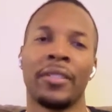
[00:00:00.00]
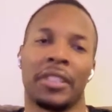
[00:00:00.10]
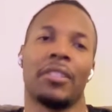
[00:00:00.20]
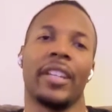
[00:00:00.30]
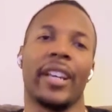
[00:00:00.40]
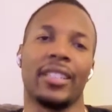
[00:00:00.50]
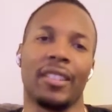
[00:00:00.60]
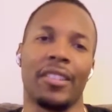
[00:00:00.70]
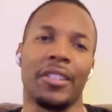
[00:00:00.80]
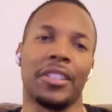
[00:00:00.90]
So yeah,
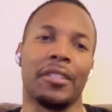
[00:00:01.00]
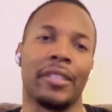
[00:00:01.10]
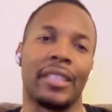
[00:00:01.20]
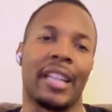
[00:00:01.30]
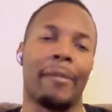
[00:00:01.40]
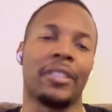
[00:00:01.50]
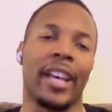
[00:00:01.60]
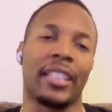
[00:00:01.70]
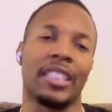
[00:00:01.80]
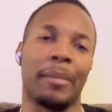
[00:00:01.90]
so that was
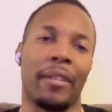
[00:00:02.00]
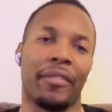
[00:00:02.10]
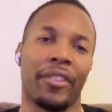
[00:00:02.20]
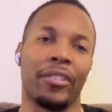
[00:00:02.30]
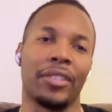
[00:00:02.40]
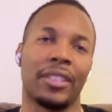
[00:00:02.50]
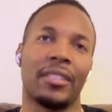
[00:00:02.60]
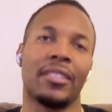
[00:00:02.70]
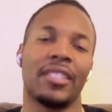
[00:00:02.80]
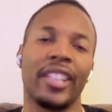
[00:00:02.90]
actually my
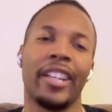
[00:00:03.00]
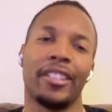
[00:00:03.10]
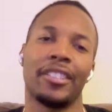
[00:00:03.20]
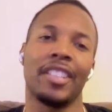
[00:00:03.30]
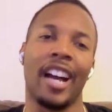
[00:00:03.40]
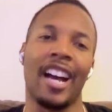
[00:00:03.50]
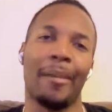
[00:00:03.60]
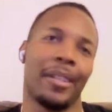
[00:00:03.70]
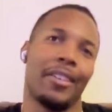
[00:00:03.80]
first sales job.